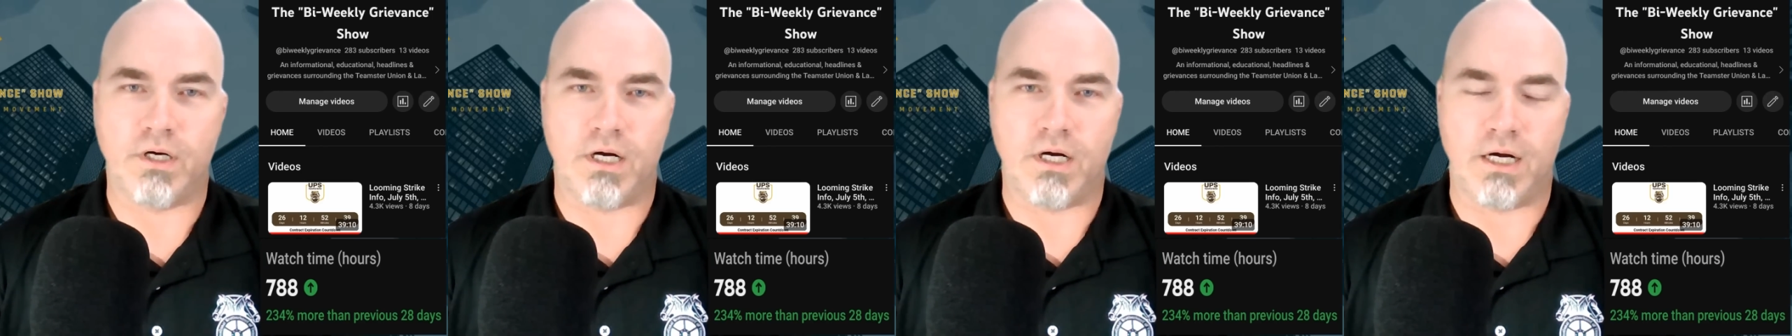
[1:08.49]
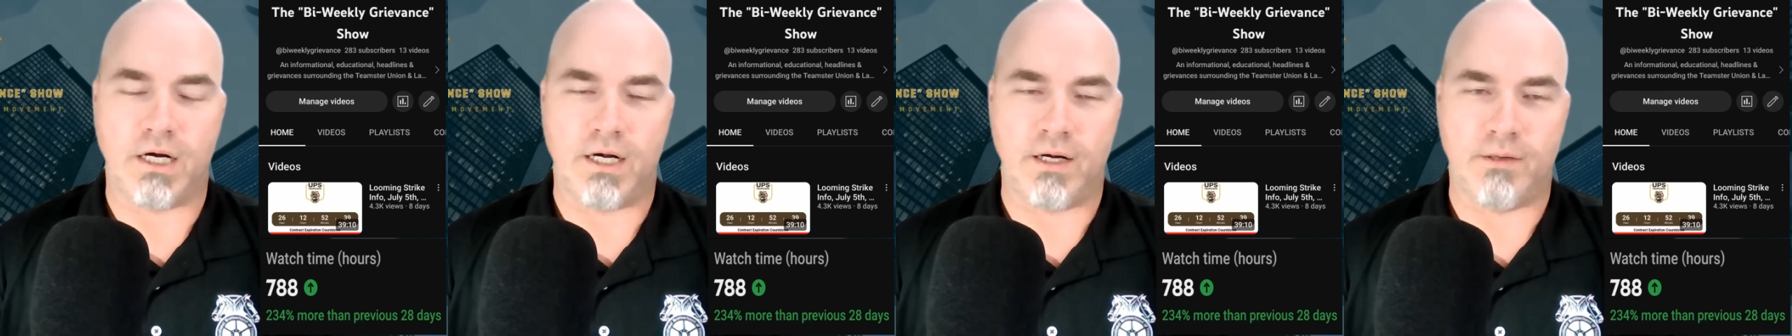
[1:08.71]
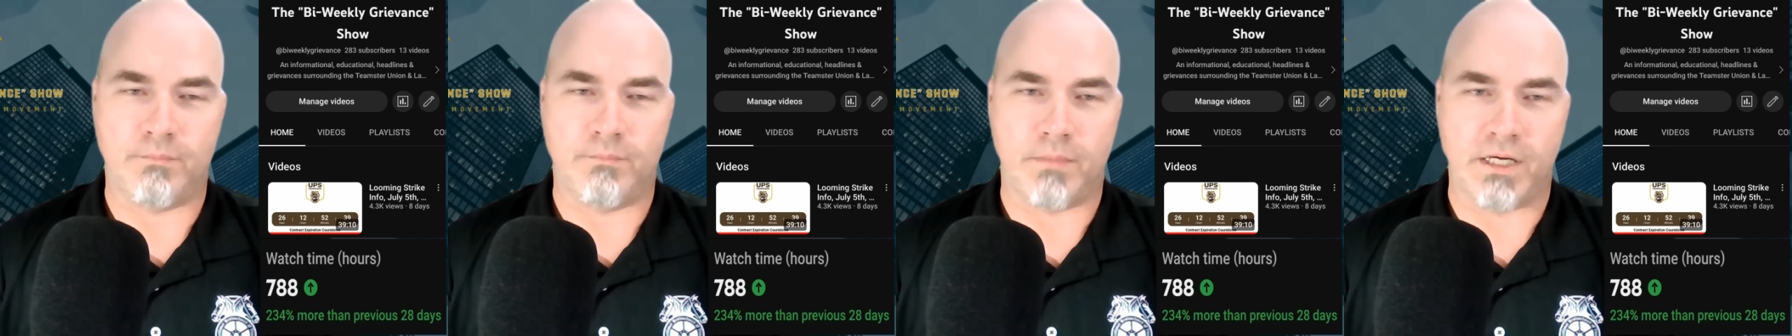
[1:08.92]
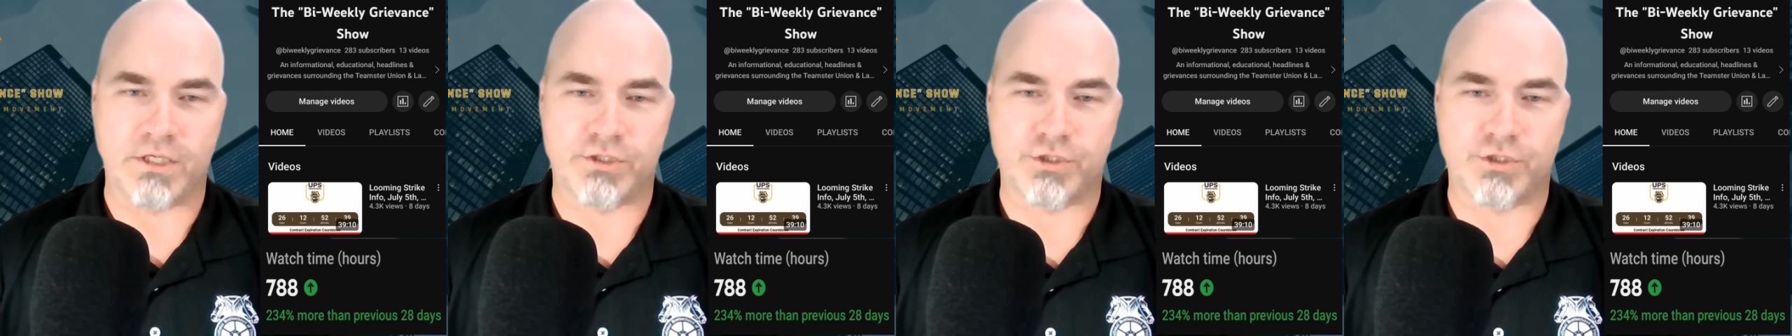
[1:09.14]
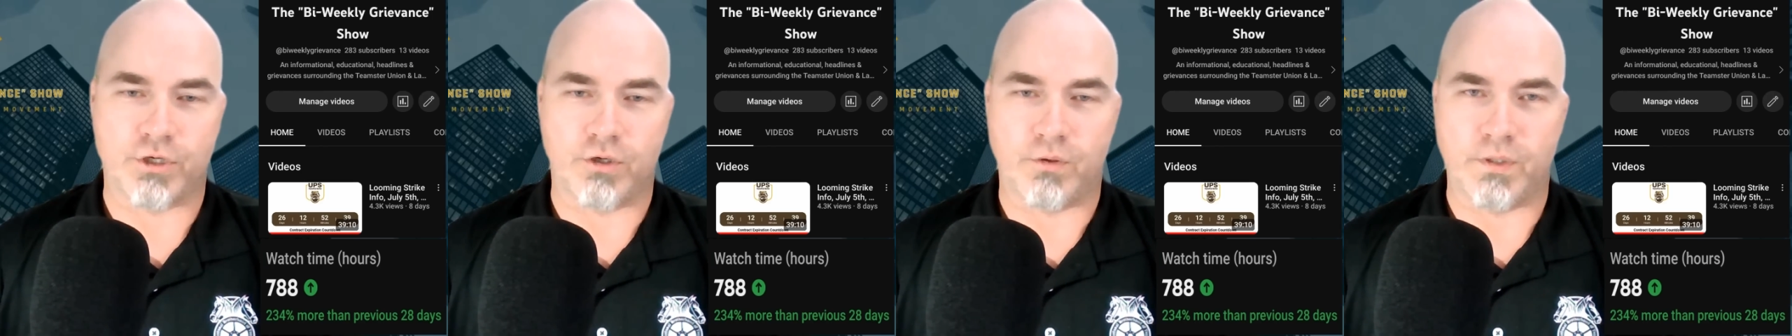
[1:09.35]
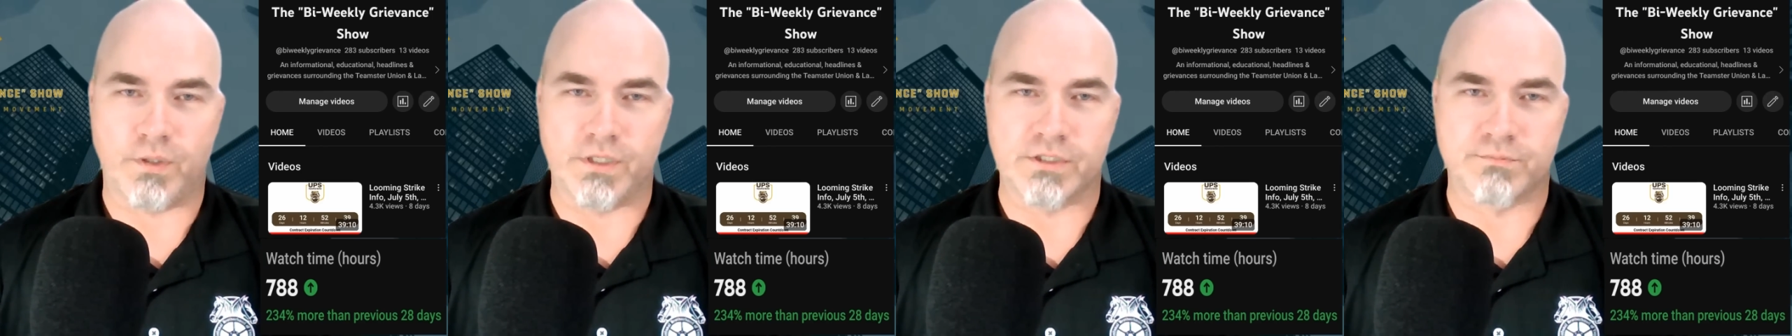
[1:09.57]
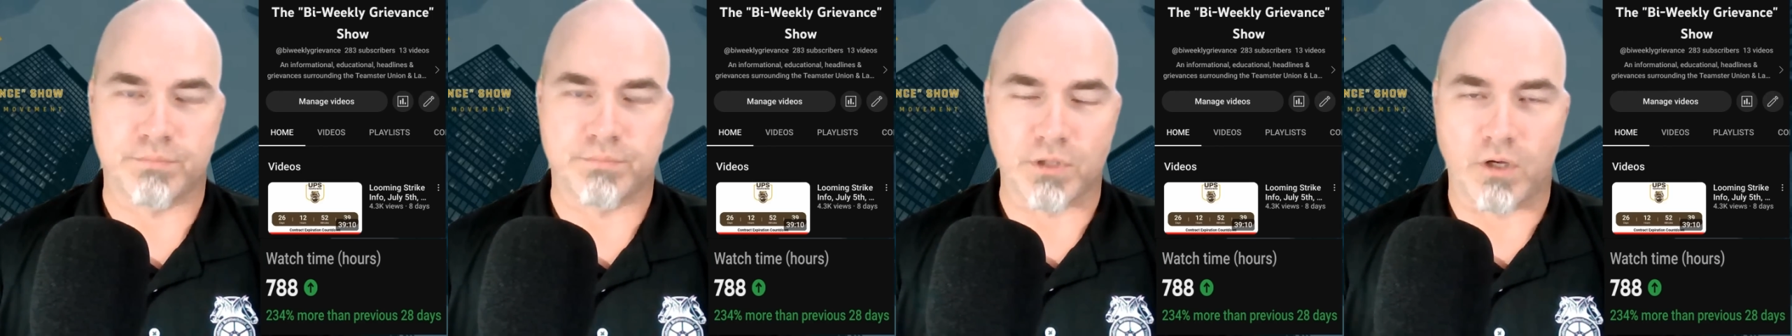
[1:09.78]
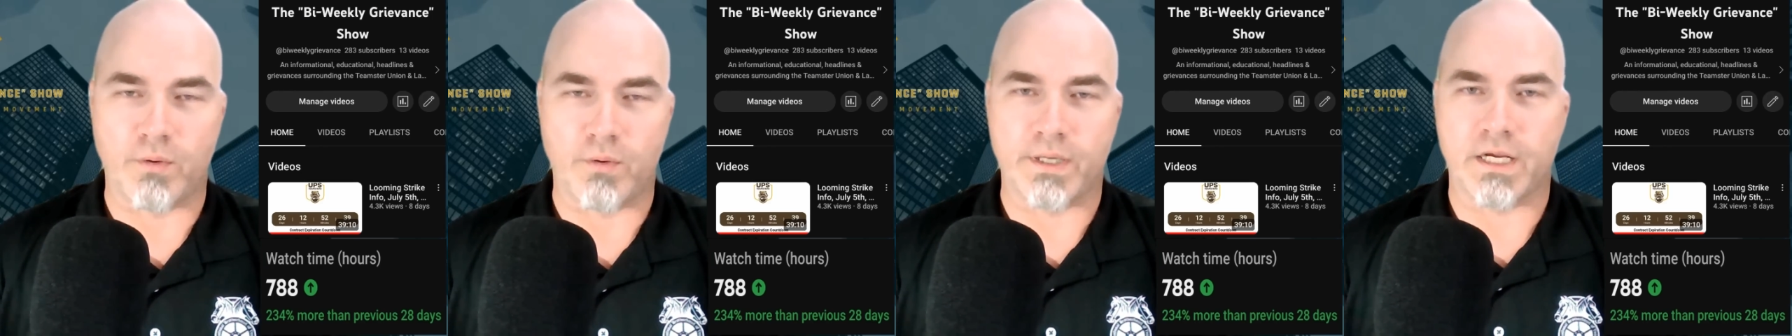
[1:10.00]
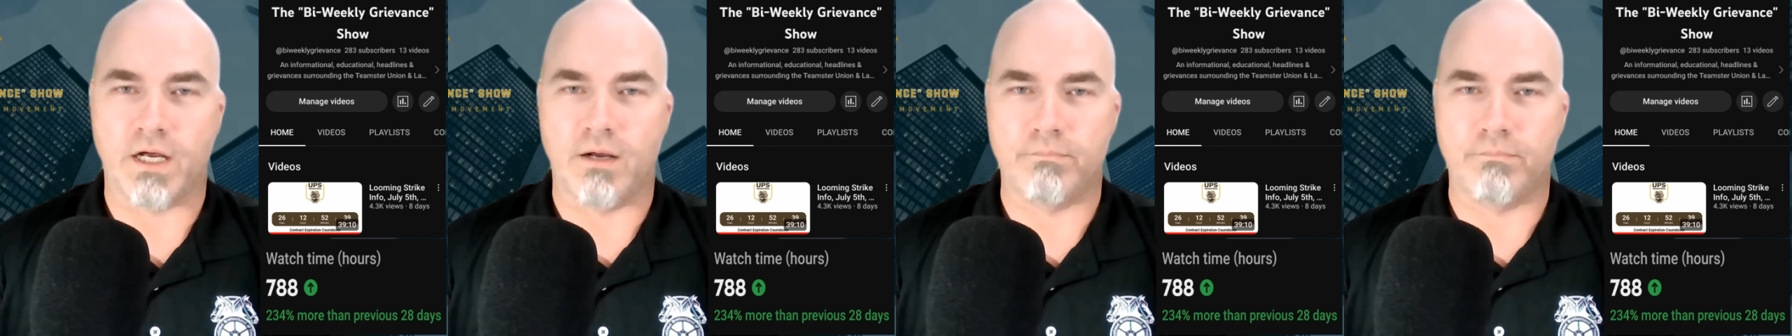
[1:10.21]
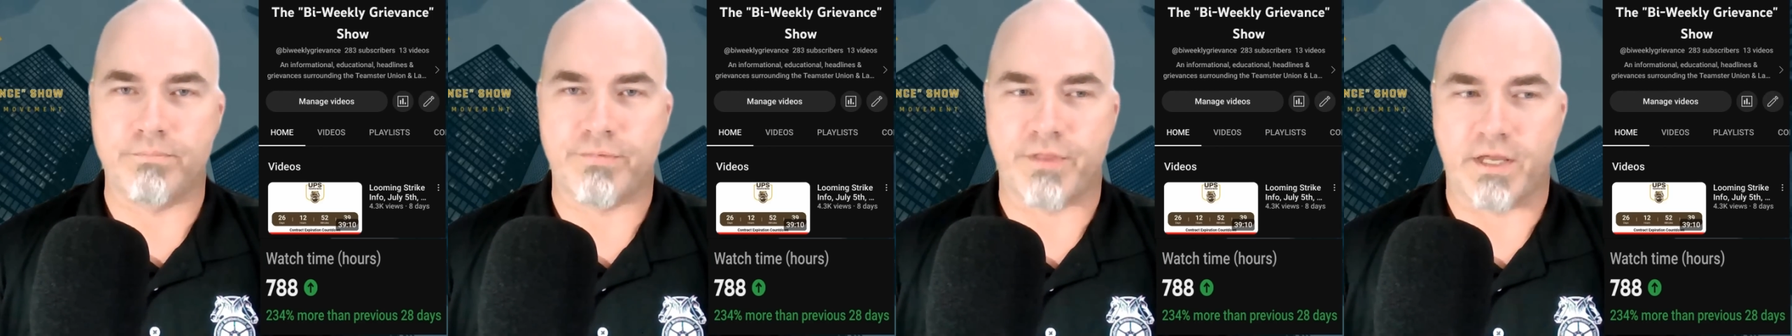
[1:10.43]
My show is blowing up